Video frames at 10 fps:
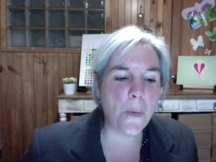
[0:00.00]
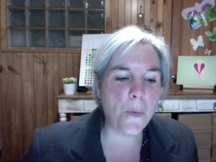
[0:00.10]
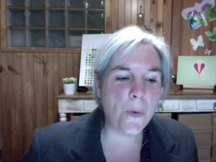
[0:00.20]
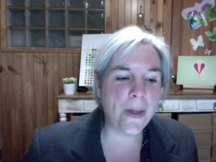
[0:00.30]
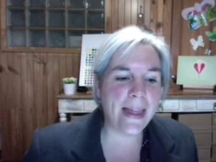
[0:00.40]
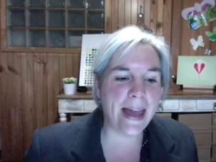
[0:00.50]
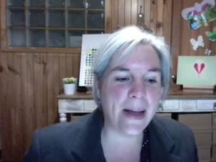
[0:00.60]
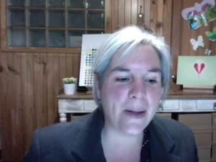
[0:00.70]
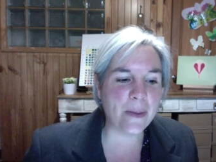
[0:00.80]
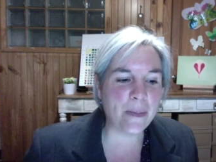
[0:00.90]

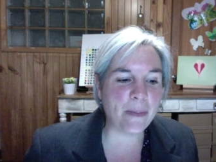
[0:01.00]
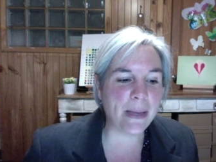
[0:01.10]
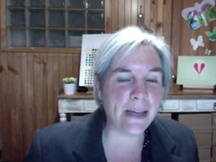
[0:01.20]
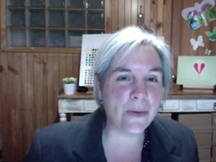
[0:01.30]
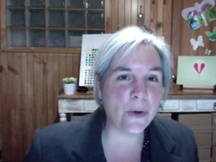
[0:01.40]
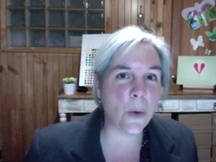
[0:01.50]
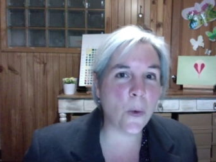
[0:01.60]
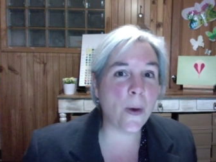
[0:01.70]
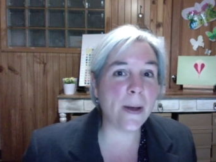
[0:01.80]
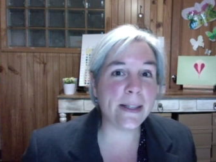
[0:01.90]
without being
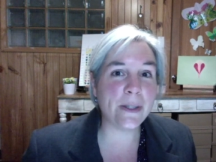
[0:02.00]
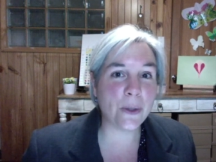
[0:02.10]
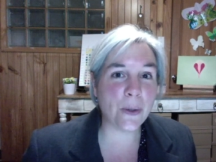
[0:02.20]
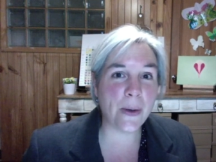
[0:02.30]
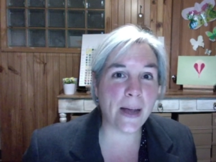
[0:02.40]
required to